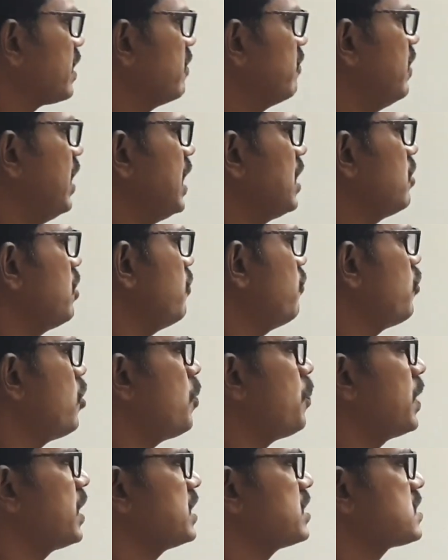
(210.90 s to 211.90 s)
Value of
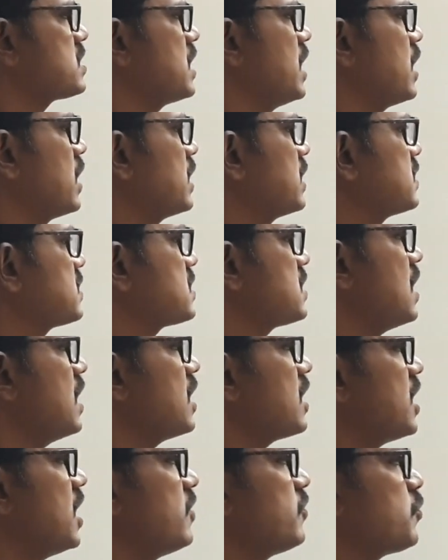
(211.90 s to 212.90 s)
opening stock.
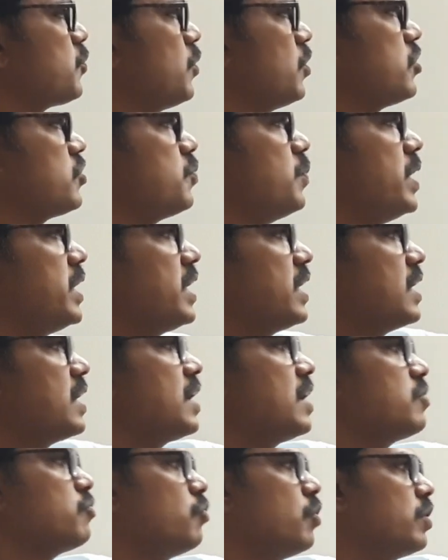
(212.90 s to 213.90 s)
Stock of sports material
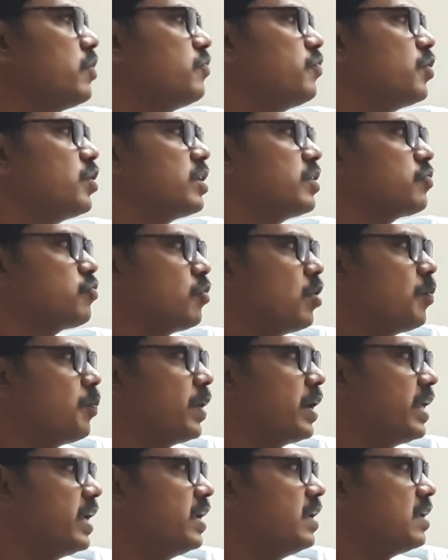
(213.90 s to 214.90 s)
on 1/4 is
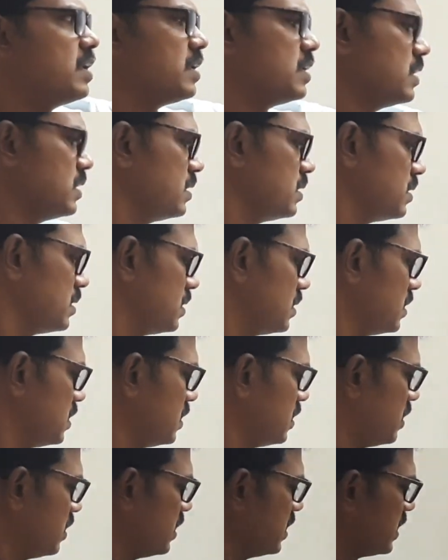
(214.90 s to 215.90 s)
opening.
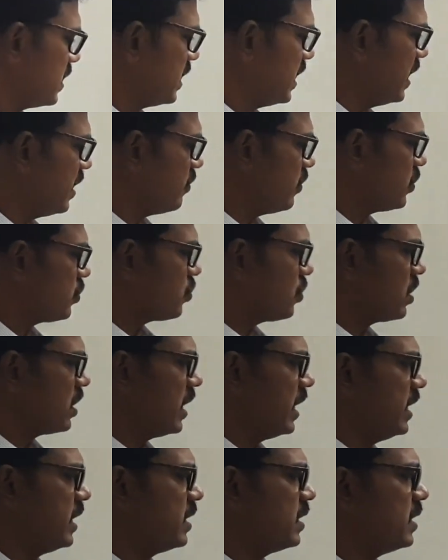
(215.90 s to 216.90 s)
Here we should
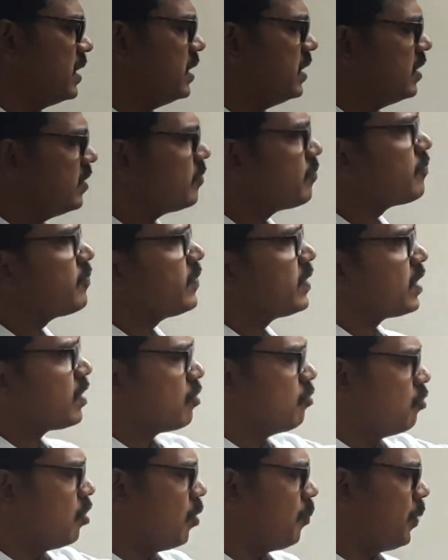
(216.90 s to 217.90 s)
write, right?
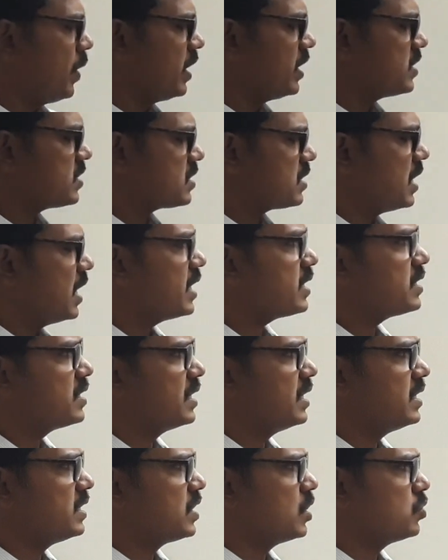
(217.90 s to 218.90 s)
Opening stock
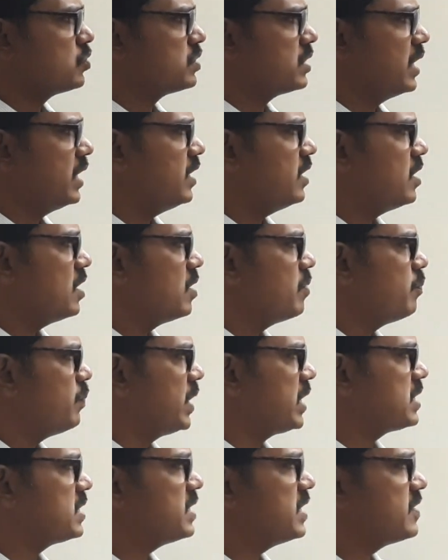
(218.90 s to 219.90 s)
3000.
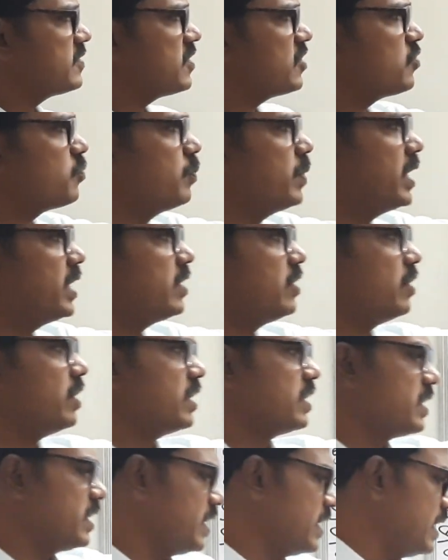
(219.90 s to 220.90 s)
Purchases made
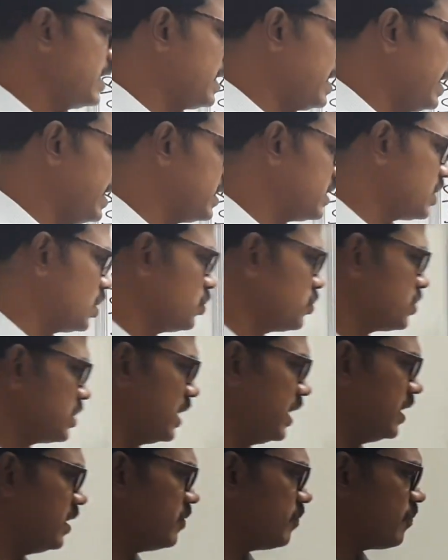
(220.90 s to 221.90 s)
during the year
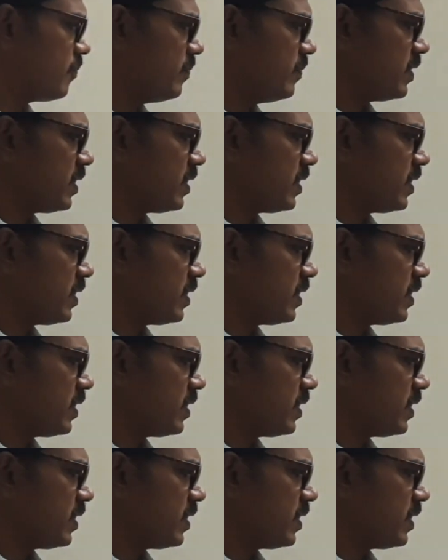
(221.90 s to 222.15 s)
9000.